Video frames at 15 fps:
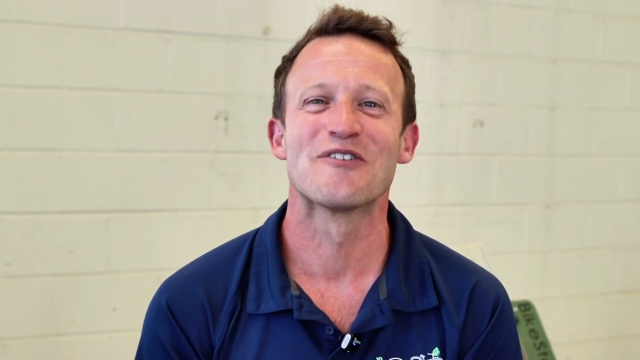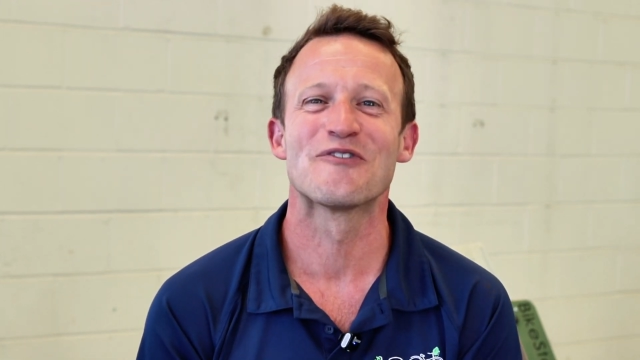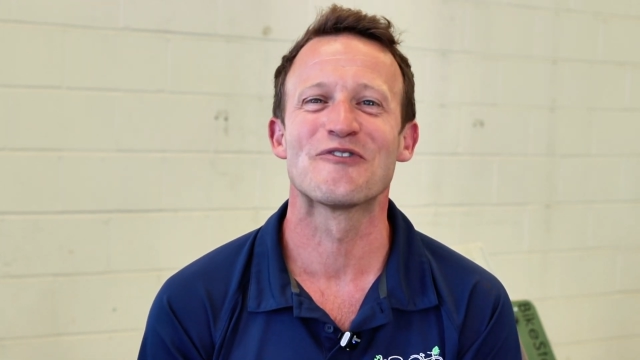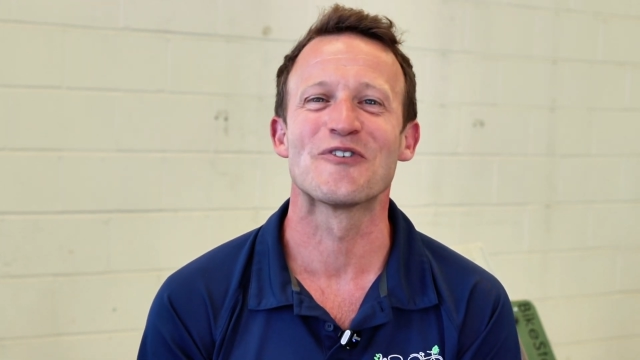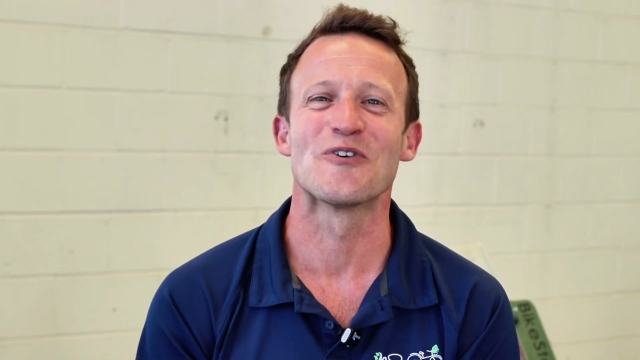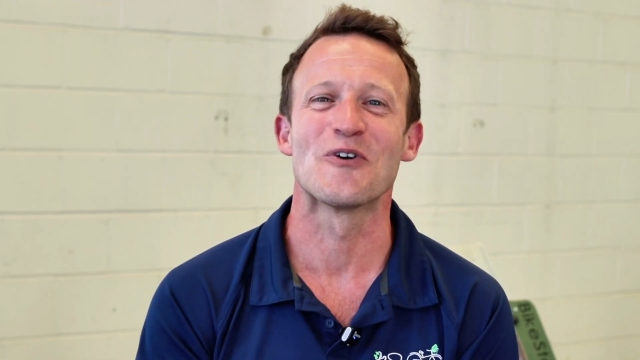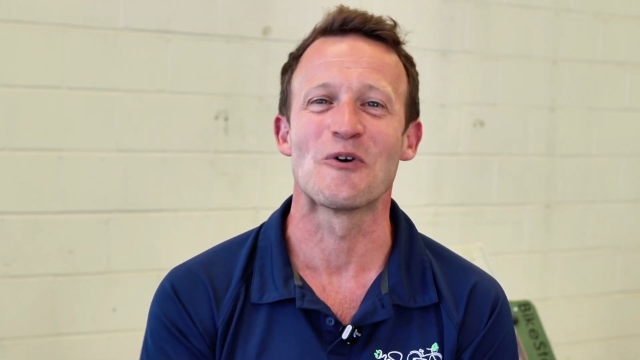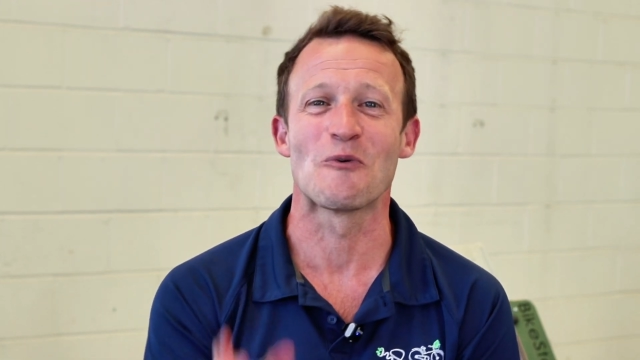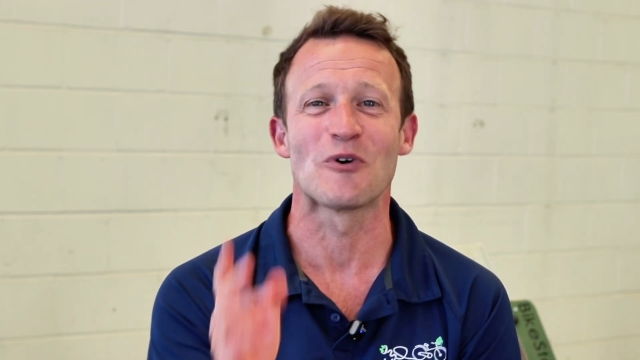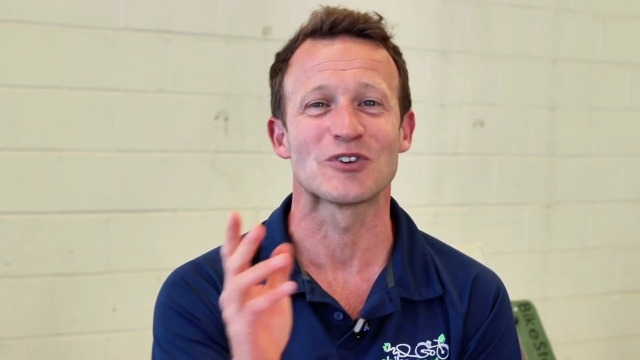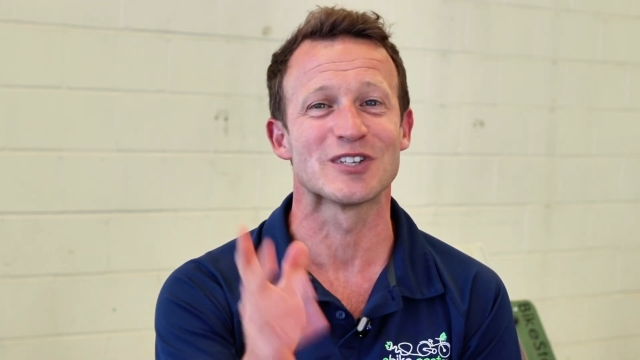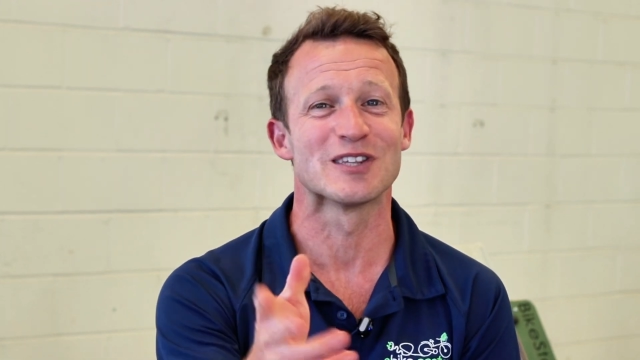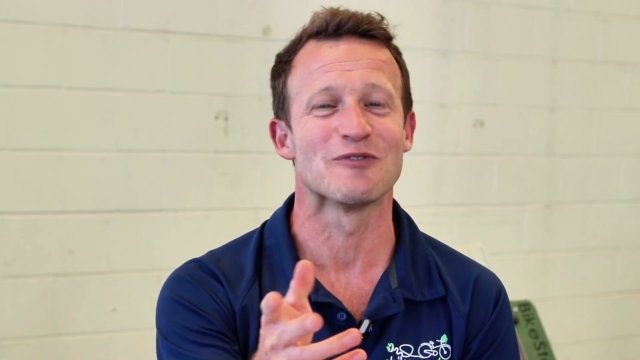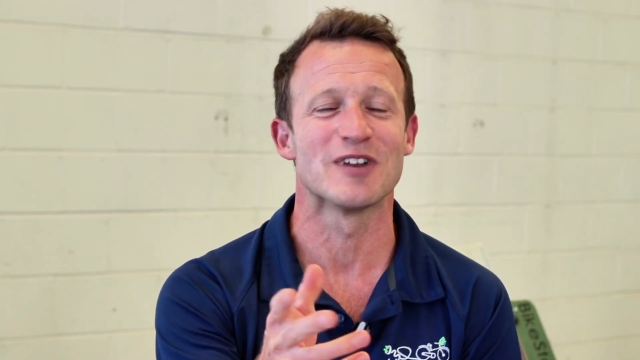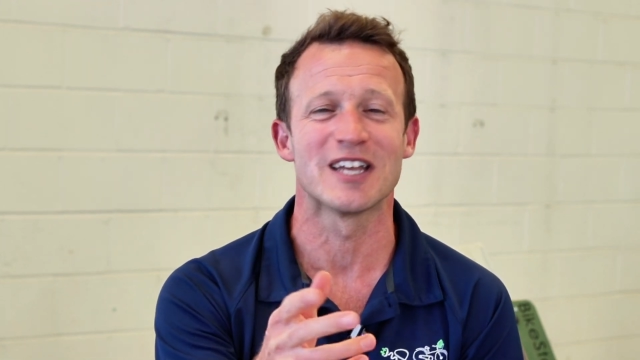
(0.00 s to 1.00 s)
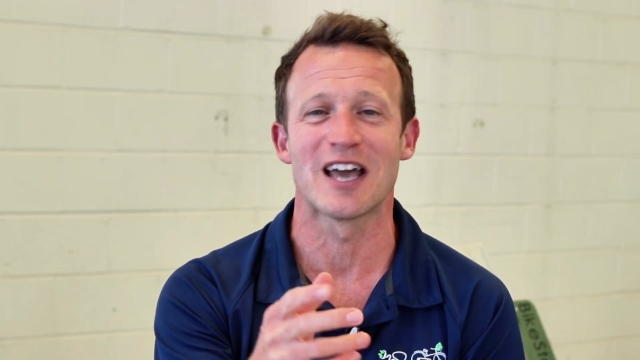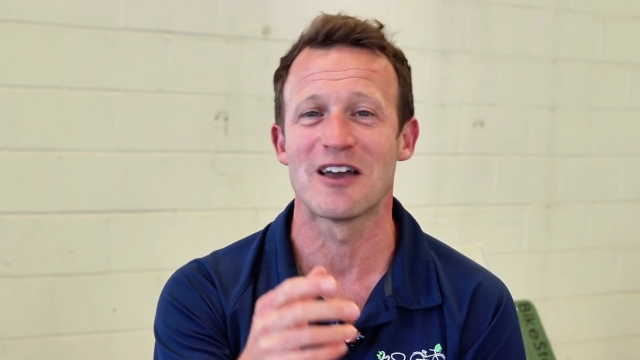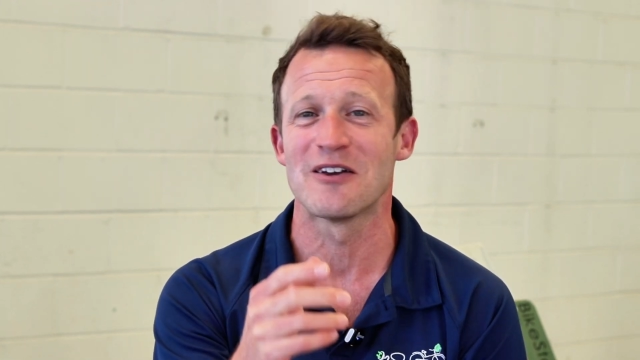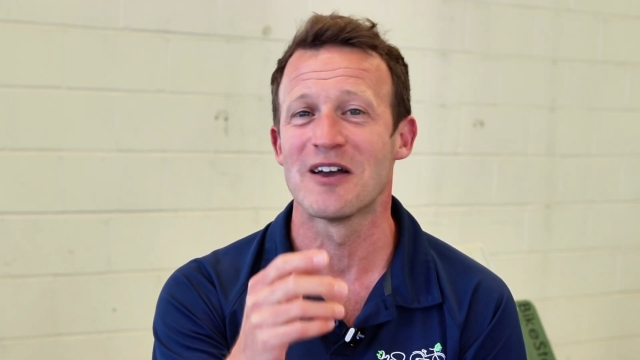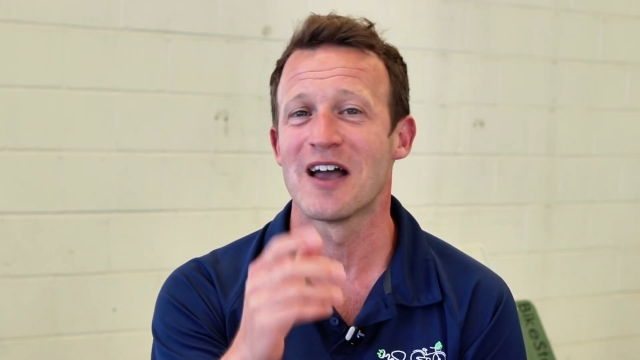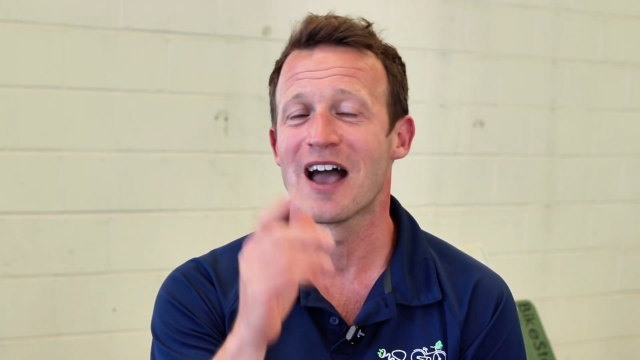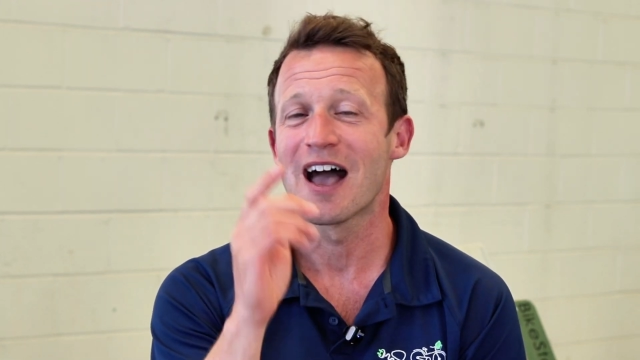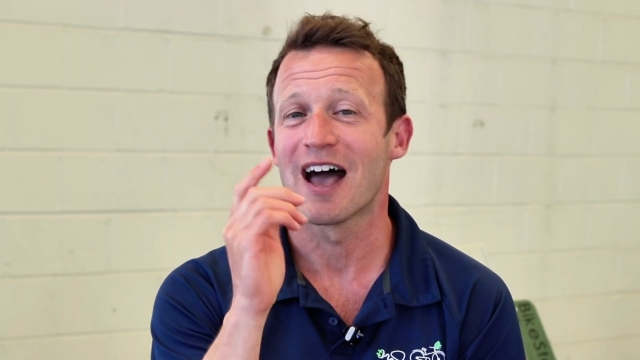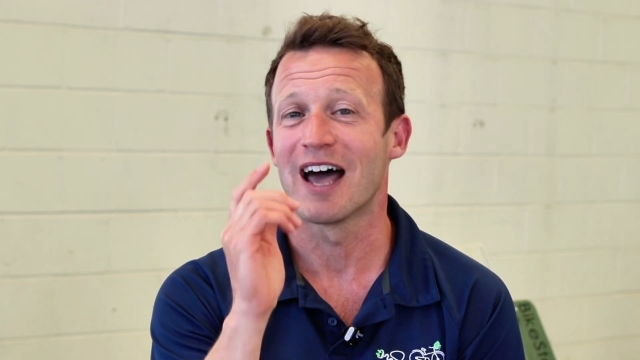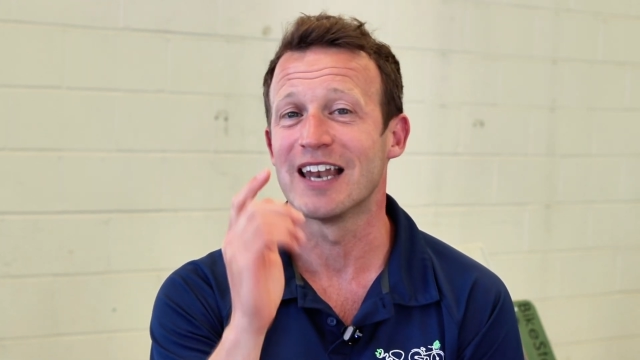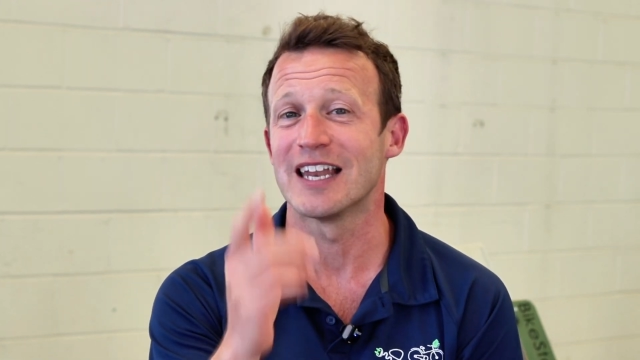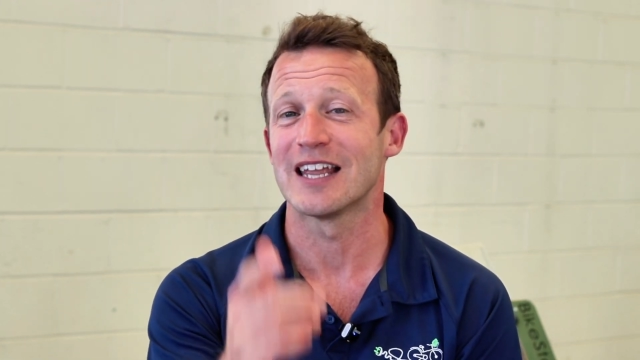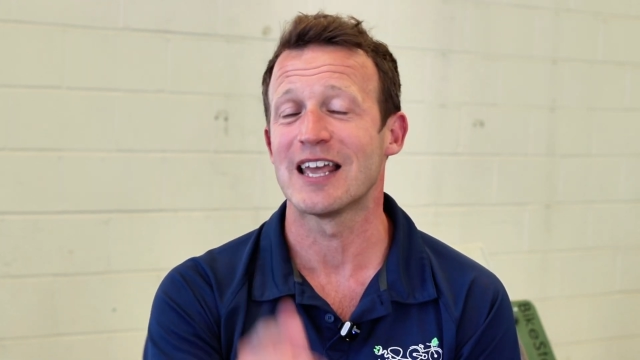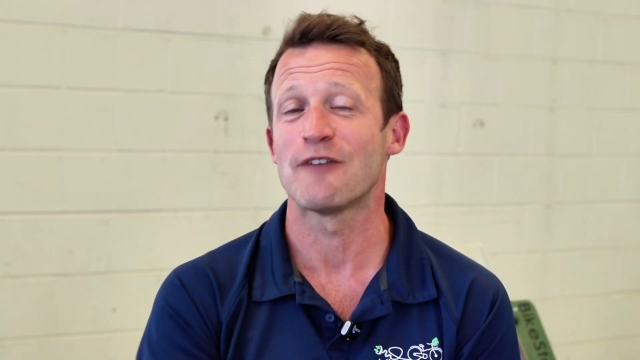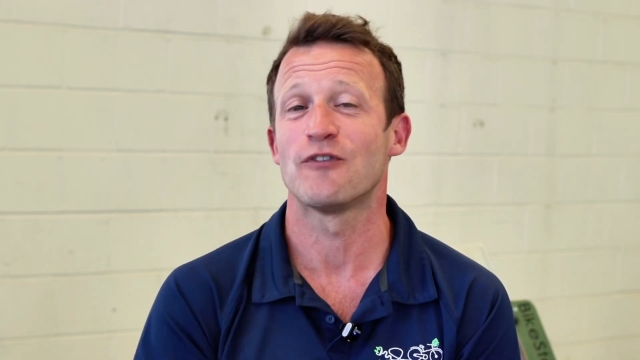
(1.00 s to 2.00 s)
for watching the video. And
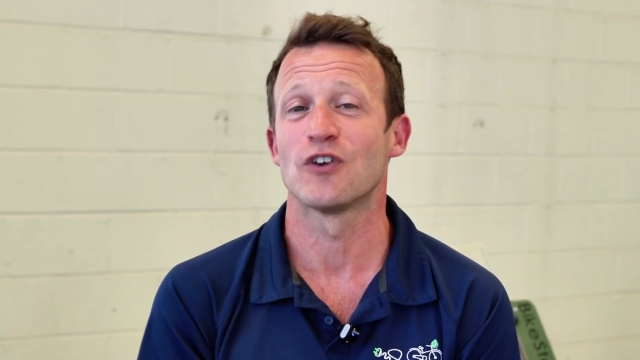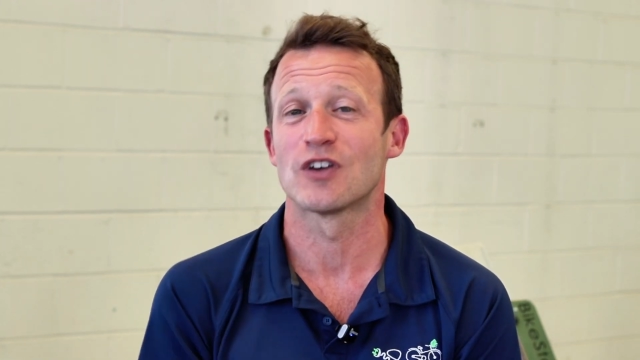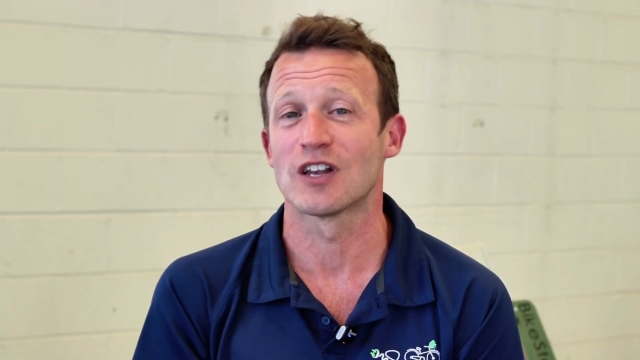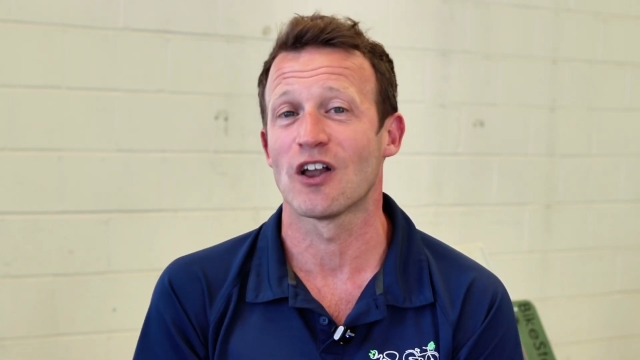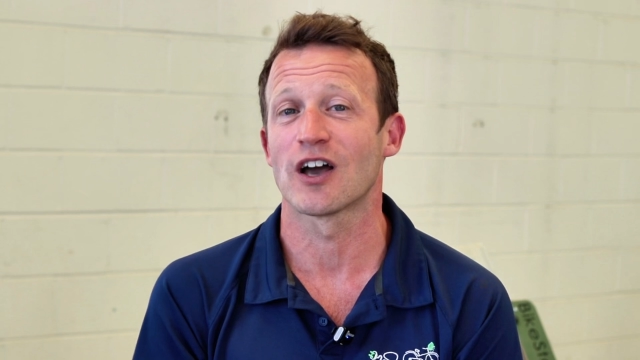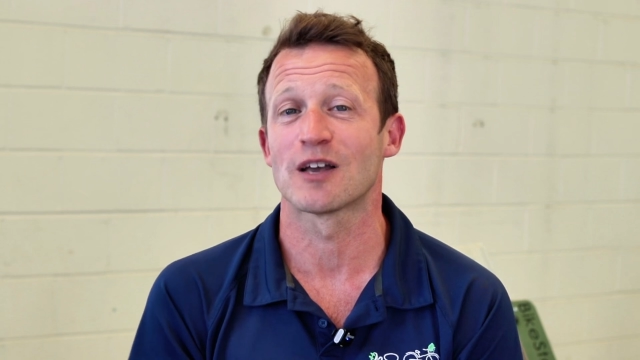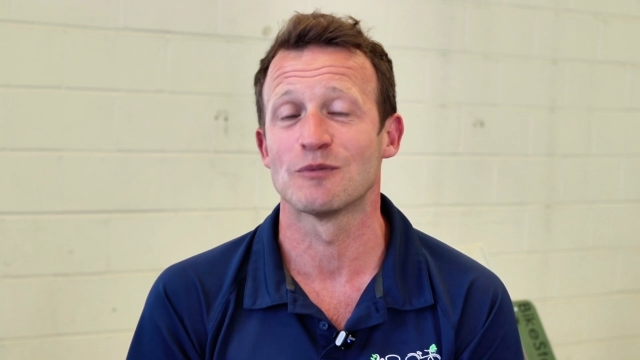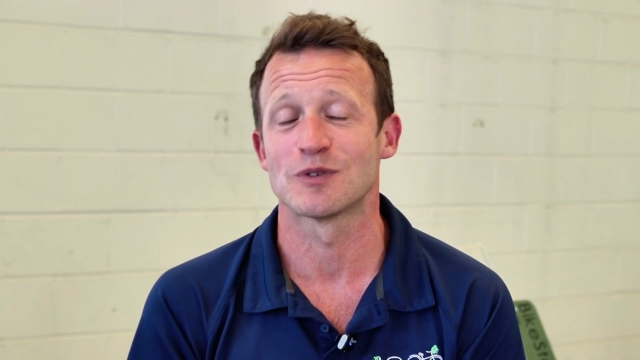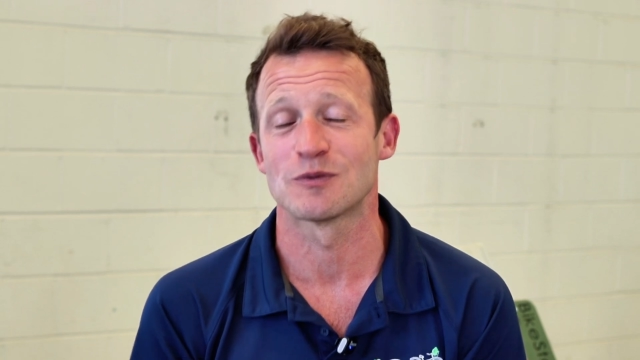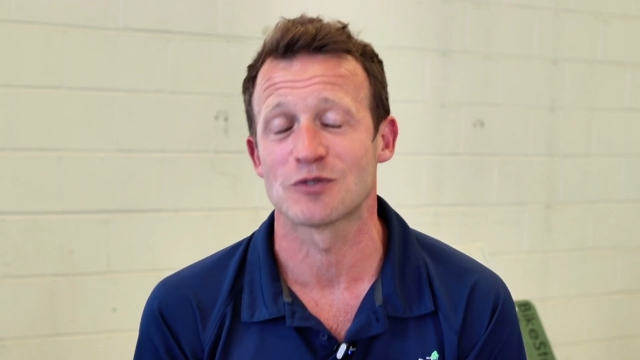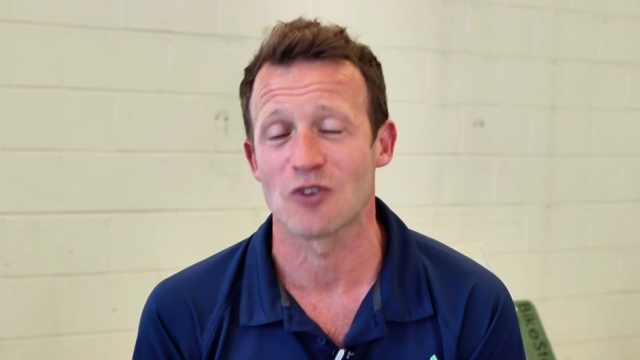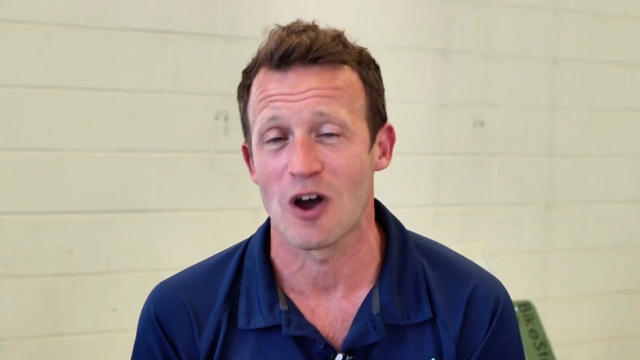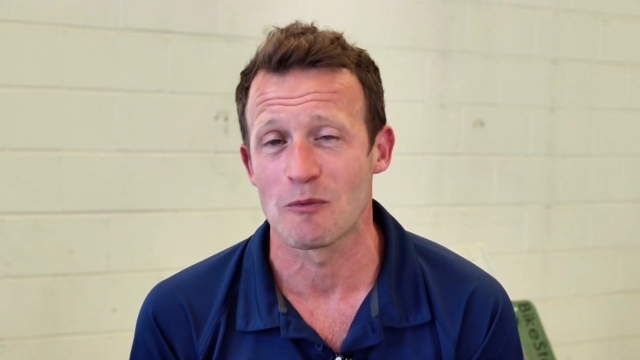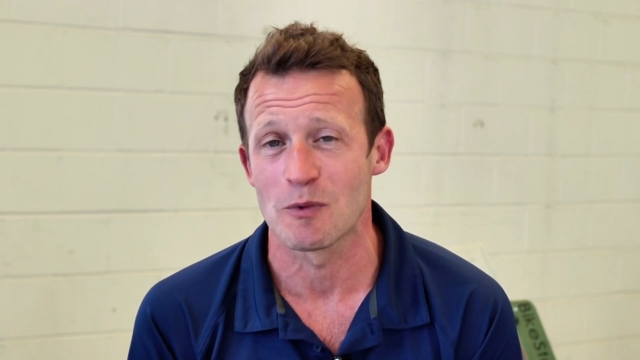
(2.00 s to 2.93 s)
if you could like and subscribe,